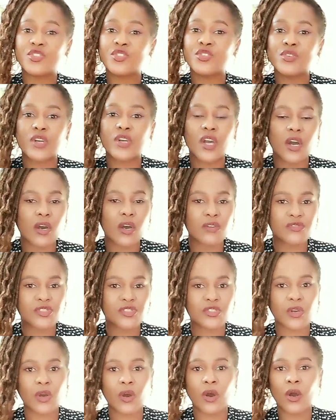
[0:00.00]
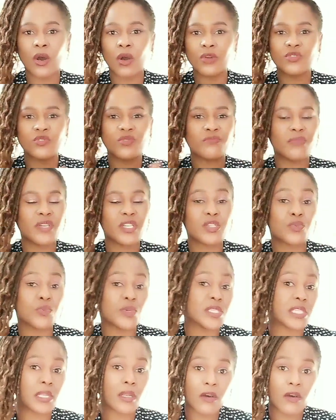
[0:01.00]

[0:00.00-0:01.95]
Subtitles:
new culture, you meet with